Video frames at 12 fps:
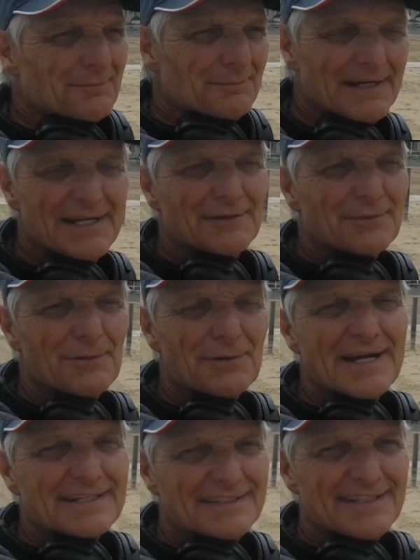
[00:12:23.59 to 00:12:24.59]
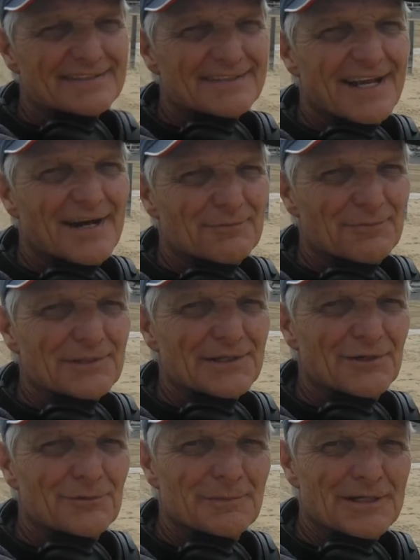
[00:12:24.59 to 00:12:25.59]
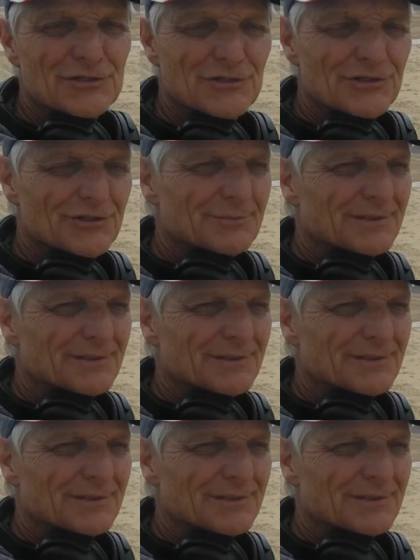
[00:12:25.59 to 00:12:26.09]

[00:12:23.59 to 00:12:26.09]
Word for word: But anyway, we gotta test it out when we get home, make sure.